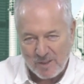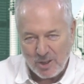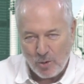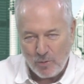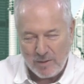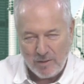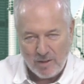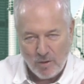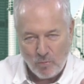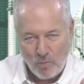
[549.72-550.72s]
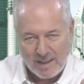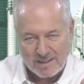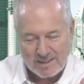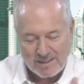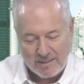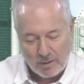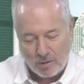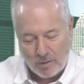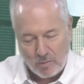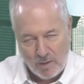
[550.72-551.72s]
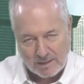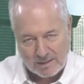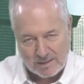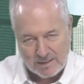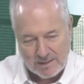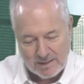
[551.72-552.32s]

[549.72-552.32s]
Go west. And they were going west.